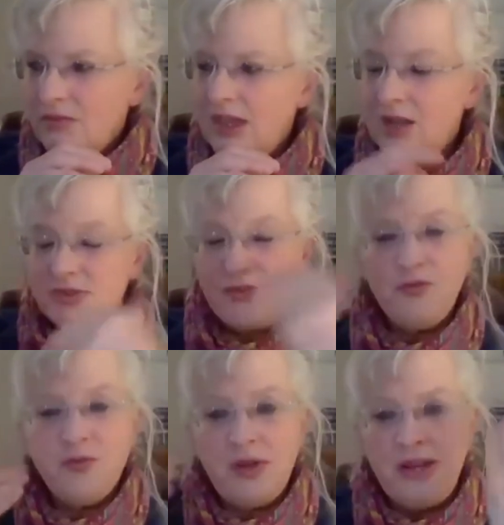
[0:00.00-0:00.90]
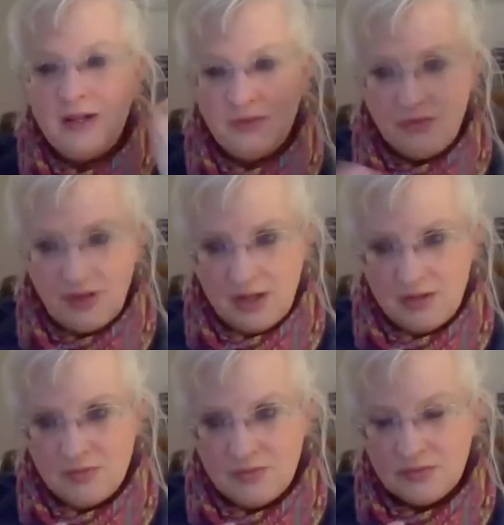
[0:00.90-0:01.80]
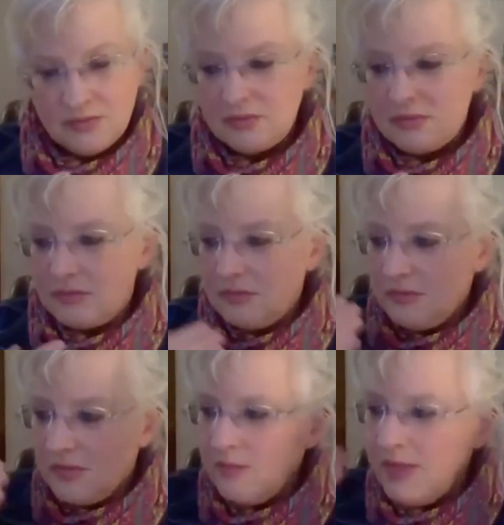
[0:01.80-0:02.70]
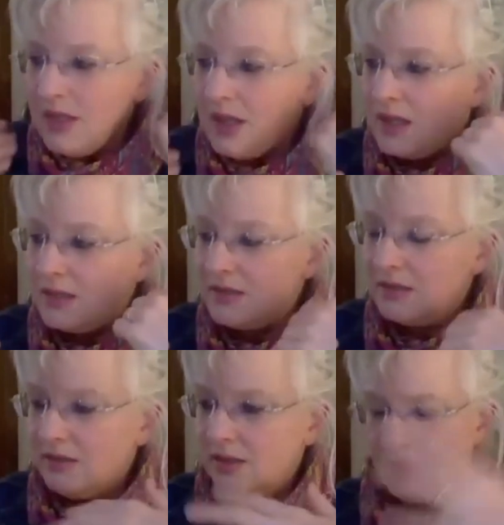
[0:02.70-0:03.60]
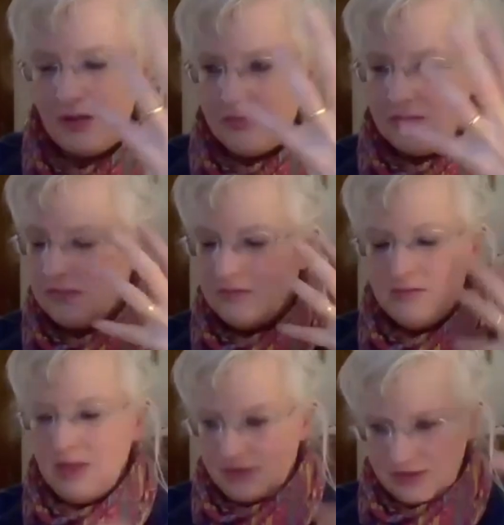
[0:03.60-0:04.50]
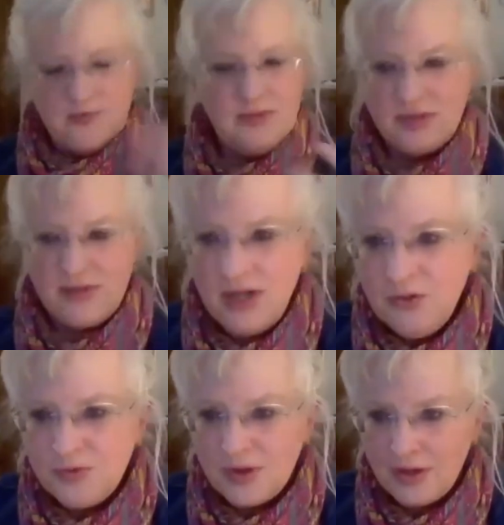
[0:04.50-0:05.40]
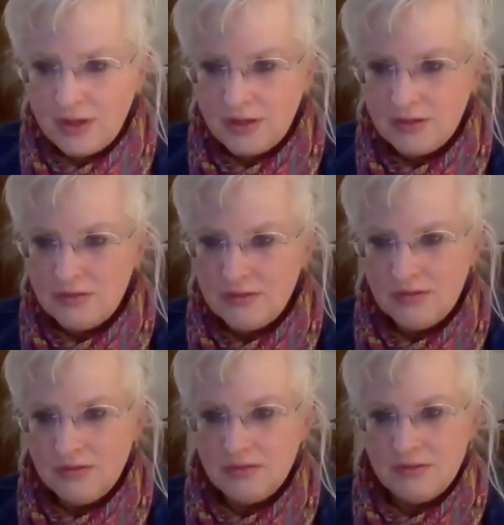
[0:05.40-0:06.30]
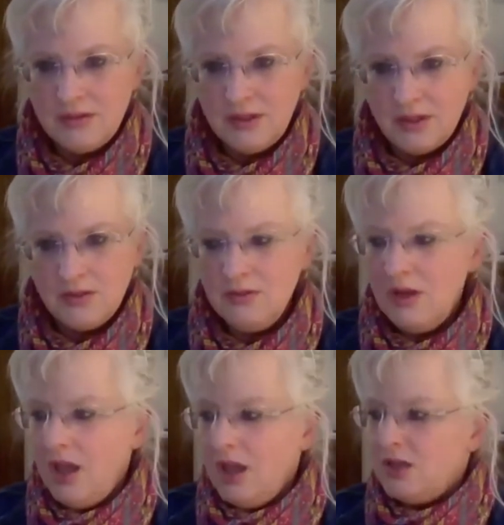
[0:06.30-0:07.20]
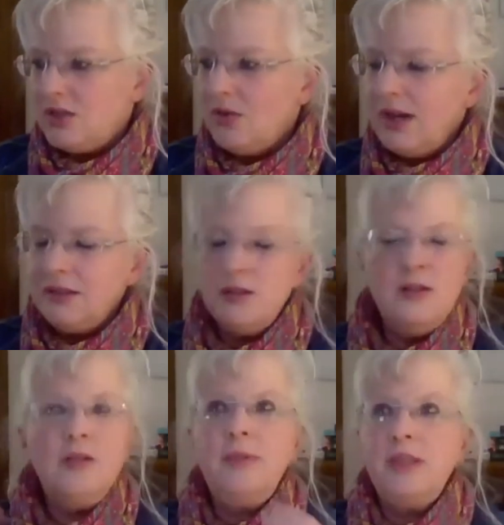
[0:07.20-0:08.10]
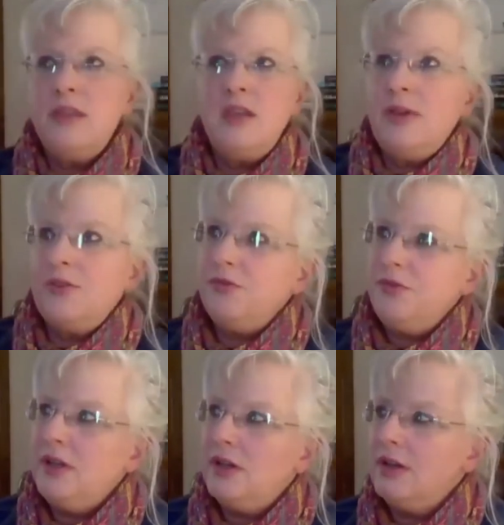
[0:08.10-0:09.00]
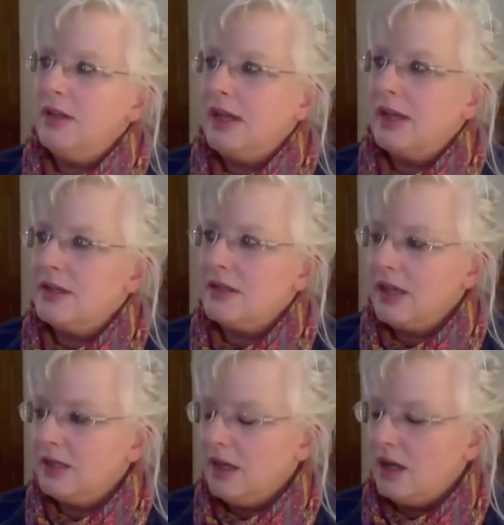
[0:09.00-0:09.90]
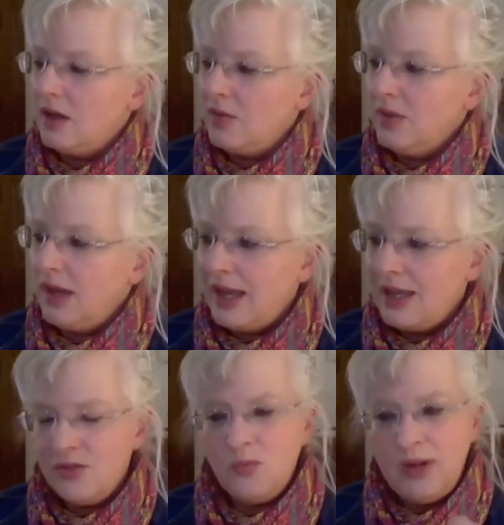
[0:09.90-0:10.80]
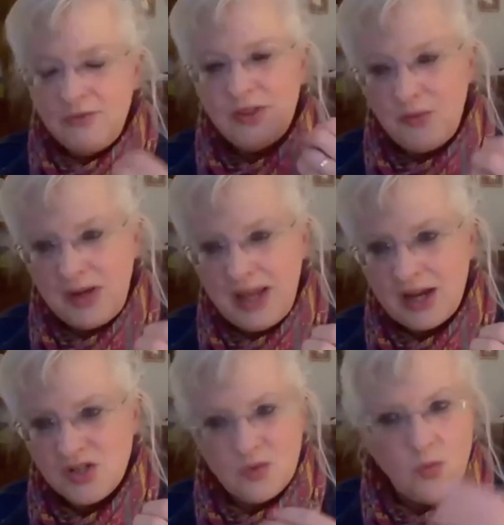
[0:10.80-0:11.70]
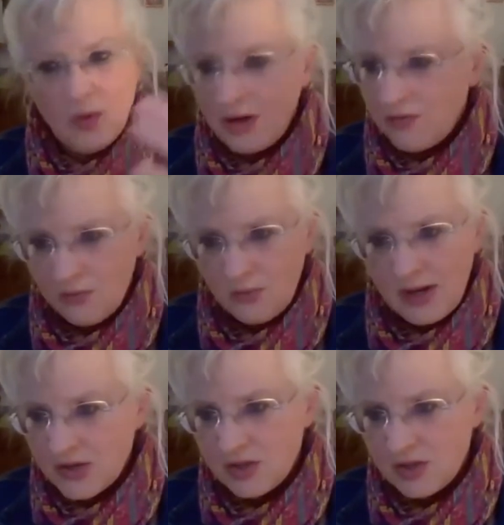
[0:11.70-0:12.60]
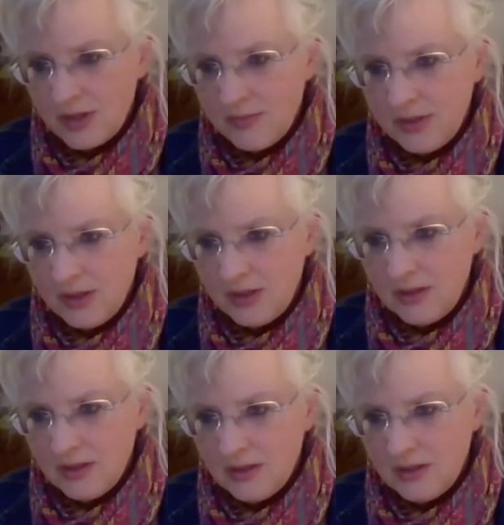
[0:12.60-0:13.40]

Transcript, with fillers: And I was afraid of that because, you know, it's, it's terrifying, you know? So I learned a big thing about fear, and that is that um, I had to wait for the reaction, whatever the reaction might be.